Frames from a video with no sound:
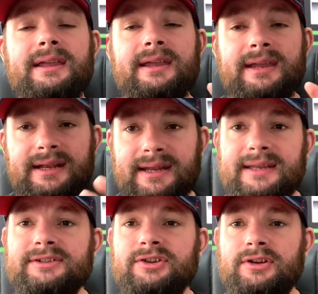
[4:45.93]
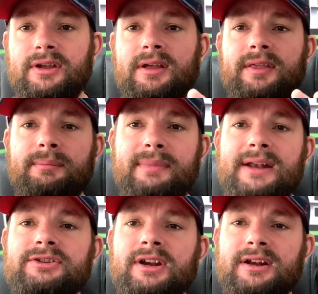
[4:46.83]
it is the
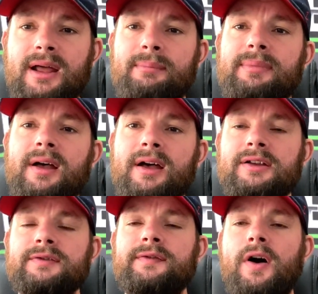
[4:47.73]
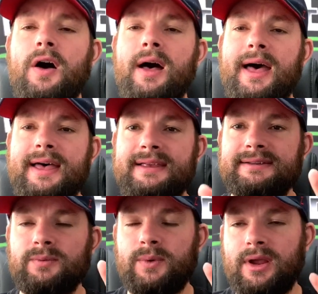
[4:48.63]
magic number as far
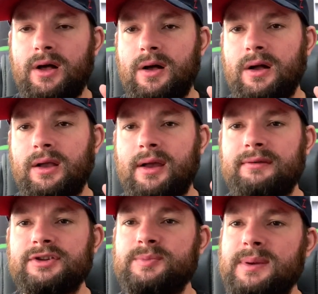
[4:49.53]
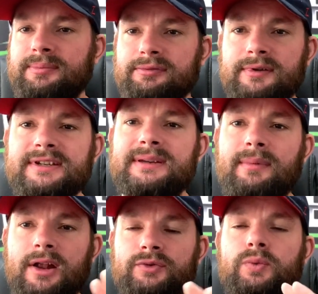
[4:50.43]
as we are going to be pretty
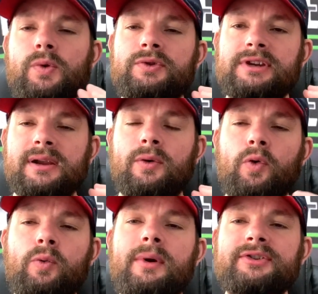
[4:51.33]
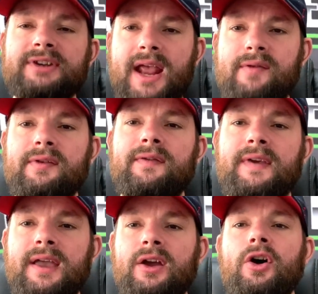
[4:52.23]
much wounding almost
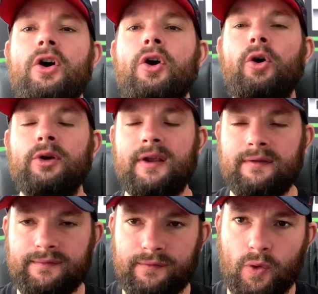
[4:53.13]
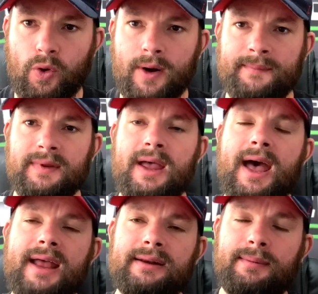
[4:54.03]
everything on a 4
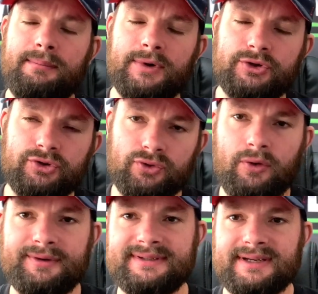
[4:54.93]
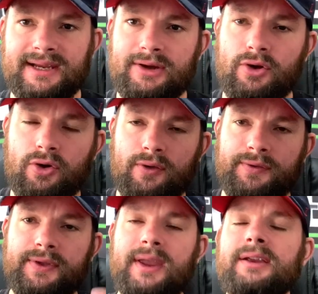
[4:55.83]
and majority of
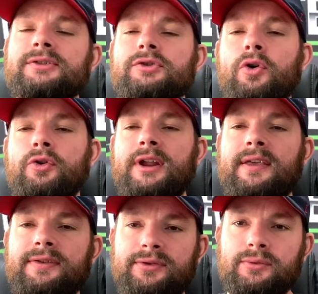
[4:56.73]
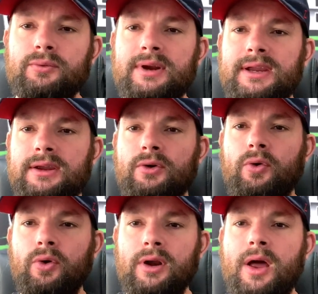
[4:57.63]
things on a 3
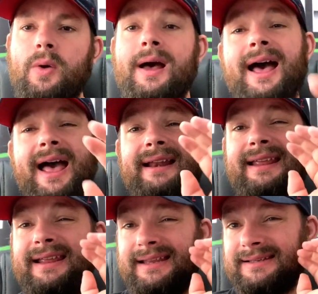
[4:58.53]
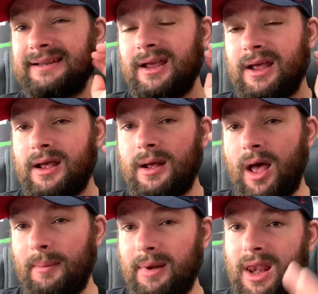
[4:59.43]
or lower, and it is
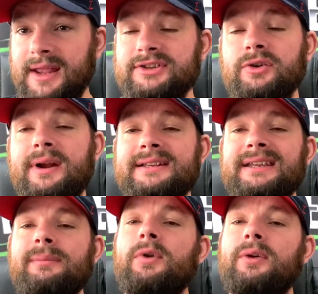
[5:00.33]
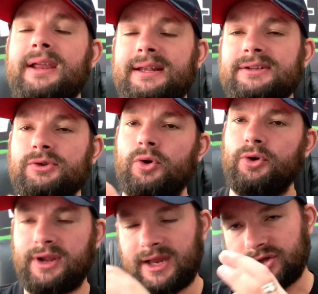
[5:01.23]
obliterating Marines
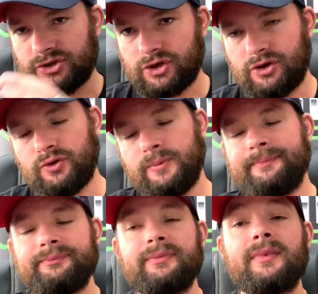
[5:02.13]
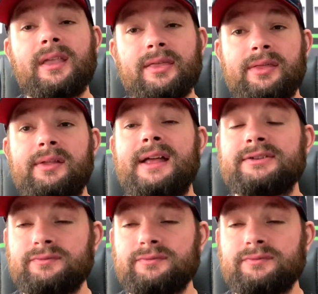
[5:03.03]
on a 2. That's